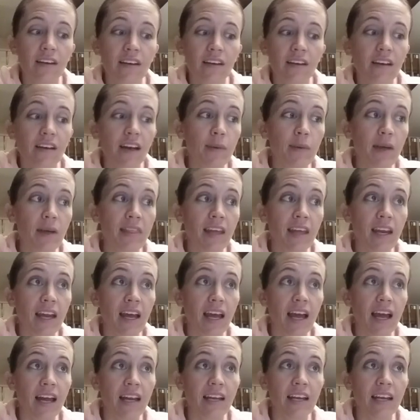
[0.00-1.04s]
Um, and then I
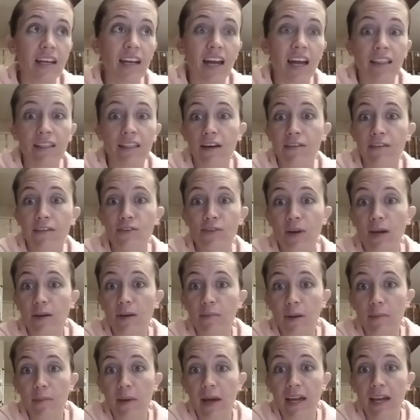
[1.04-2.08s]
added, I love to ride
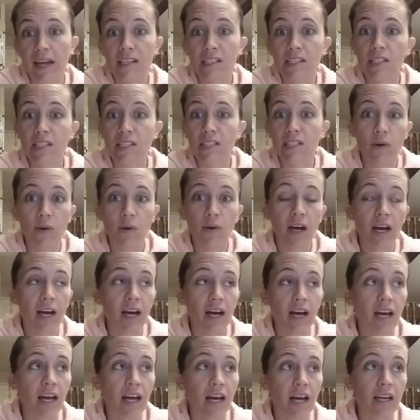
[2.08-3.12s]
my bike, so
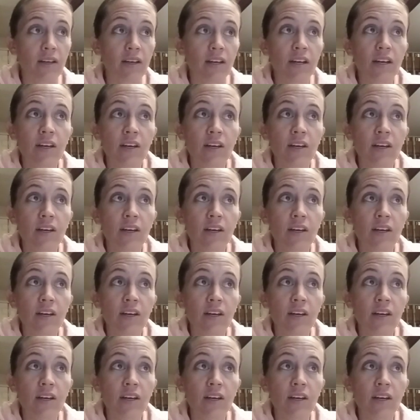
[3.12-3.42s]
I